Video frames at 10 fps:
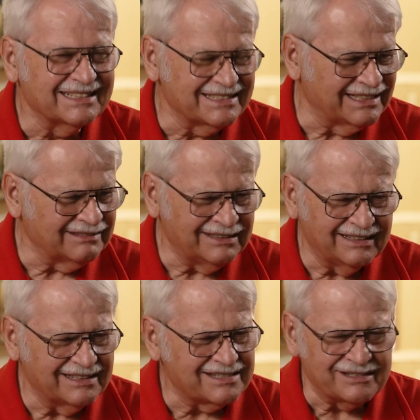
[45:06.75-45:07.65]
Just like,
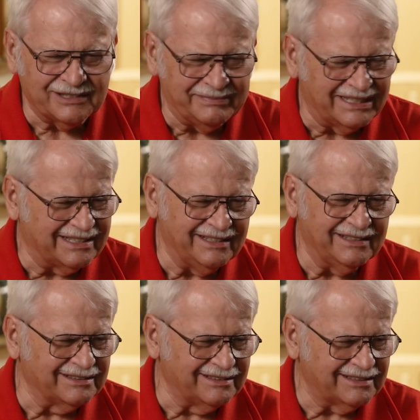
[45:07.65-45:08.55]
oh, this is no big
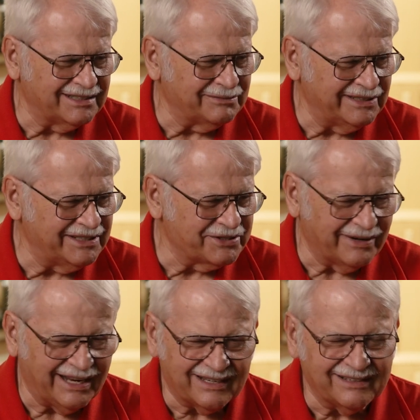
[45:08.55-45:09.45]
deal. Look at him, well, he's
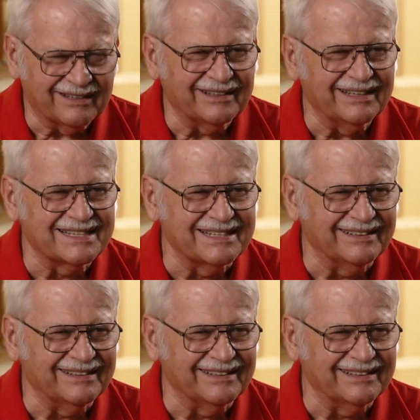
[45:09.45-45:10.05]
reacting to this.